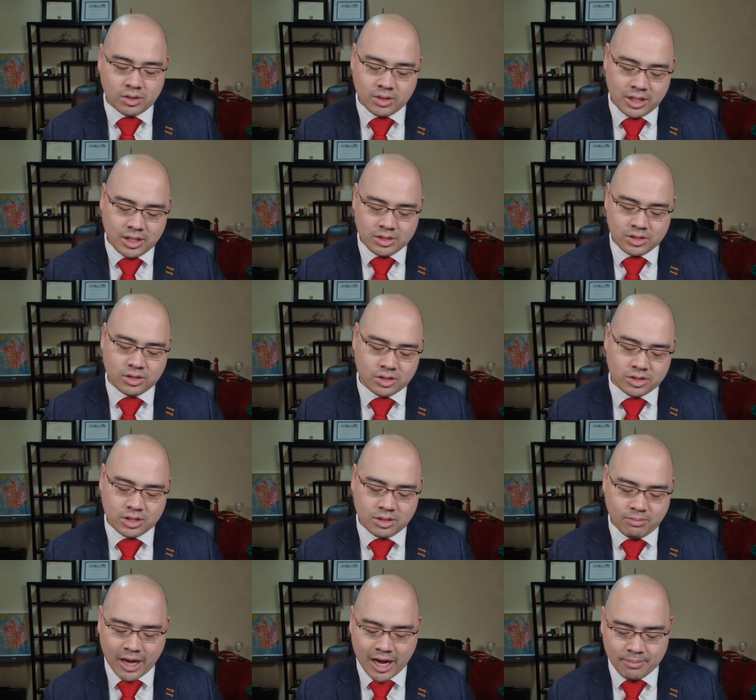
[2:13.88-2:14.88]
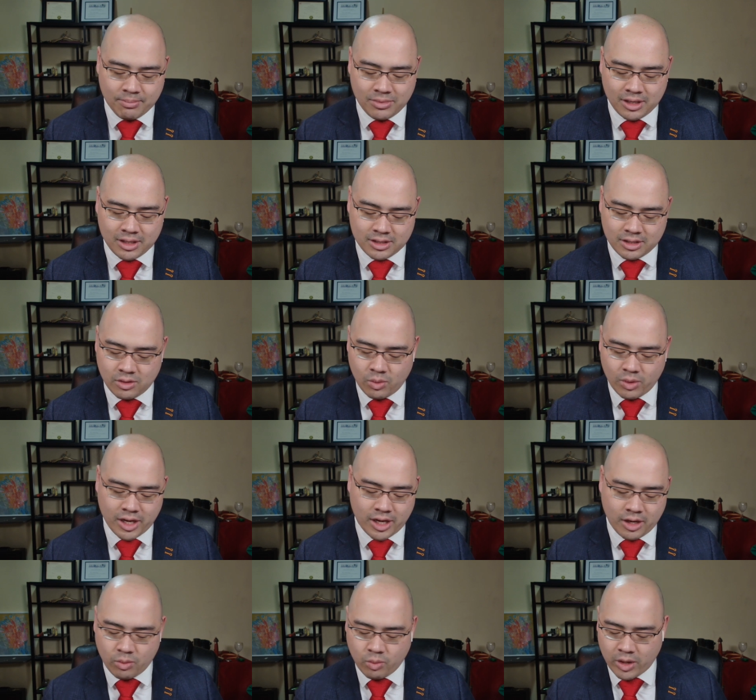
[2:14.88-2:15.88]
So he starts to map things in a
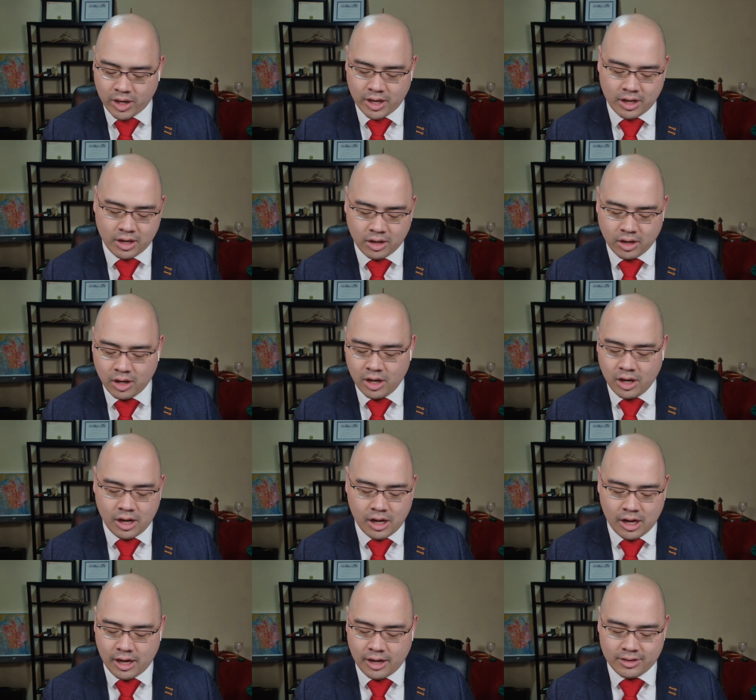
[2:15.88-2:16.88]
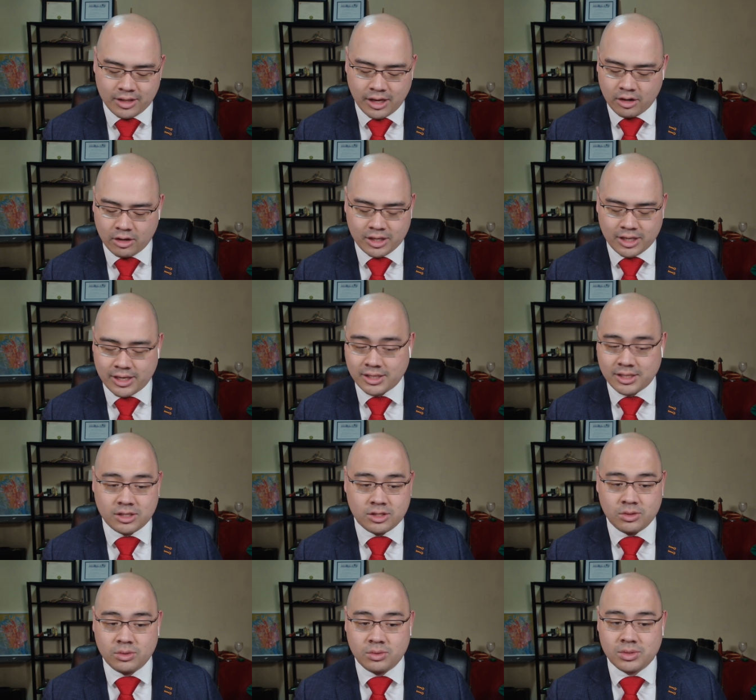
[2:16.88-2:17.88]
way where uh, they are
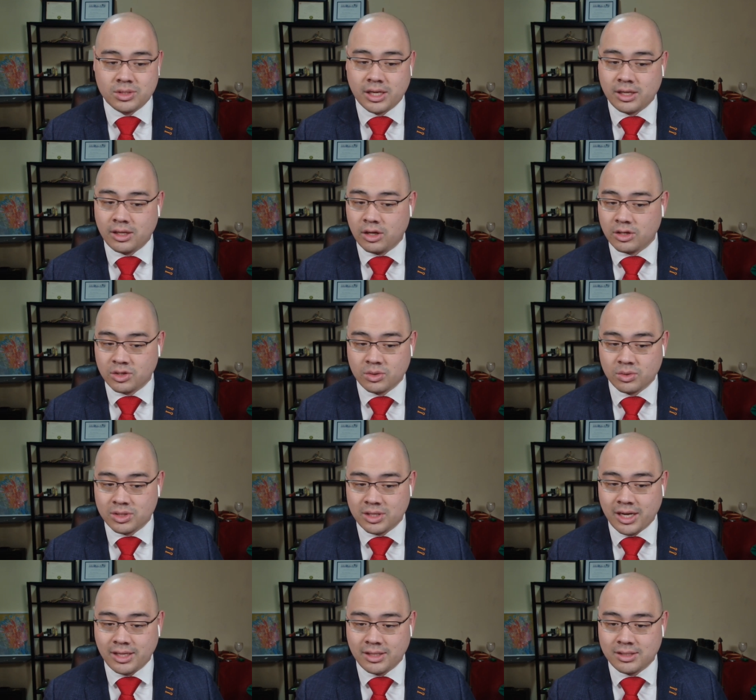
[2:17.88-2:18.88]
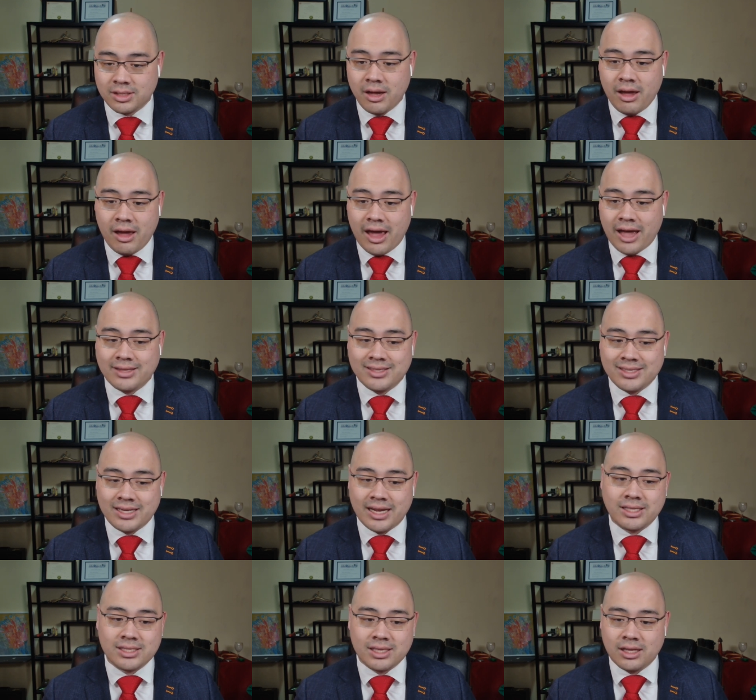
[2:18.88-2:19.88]
connected to psychological states
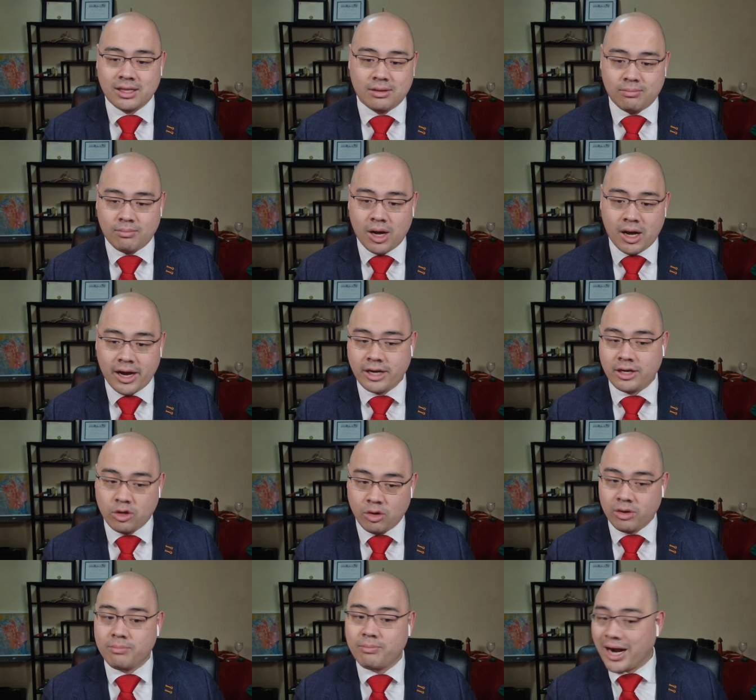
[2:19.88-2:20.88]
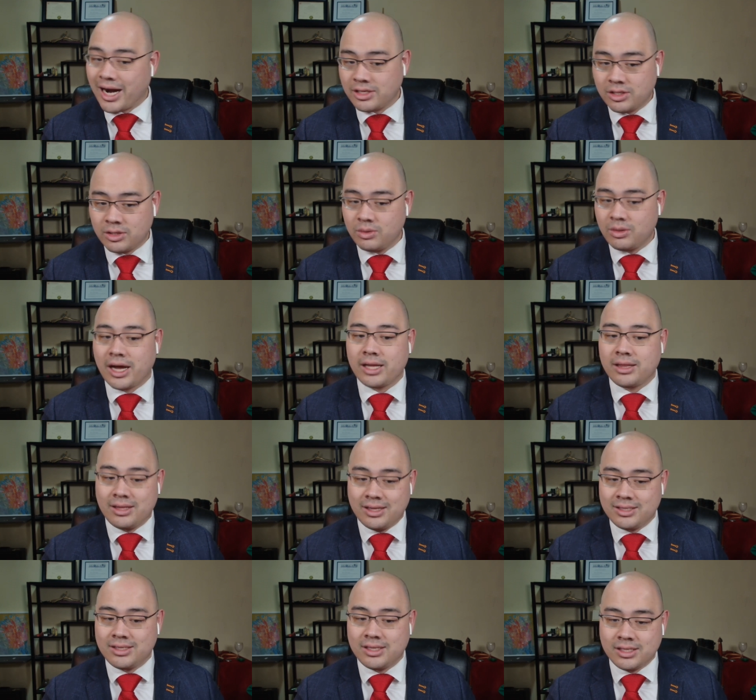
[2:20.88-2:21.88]
and states of the mind. Going back to
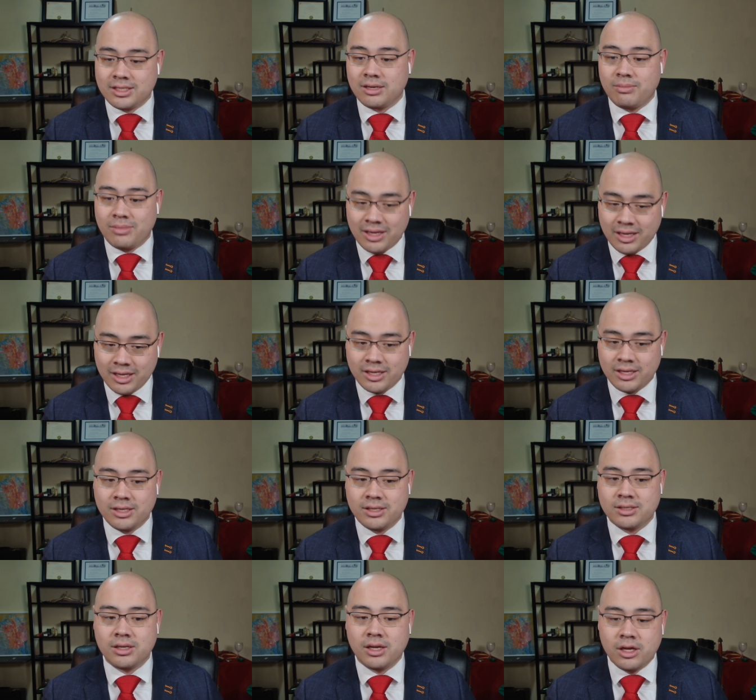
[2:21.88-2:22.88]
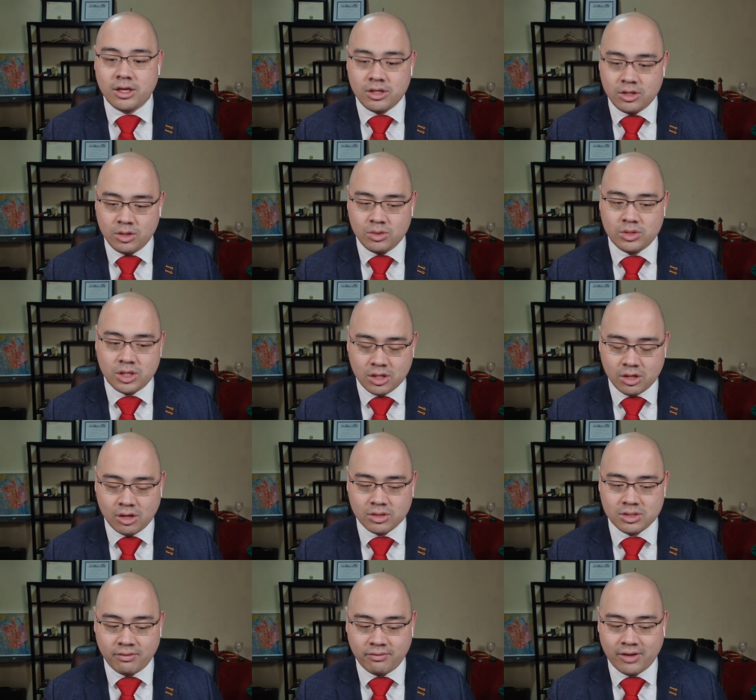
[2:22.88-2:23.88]
that, this system is used
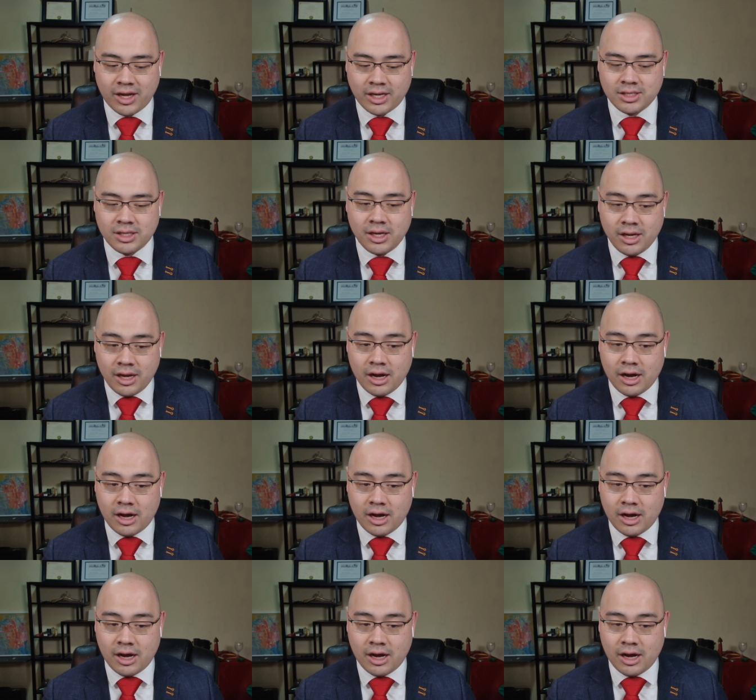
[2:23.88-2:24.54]
to cultivate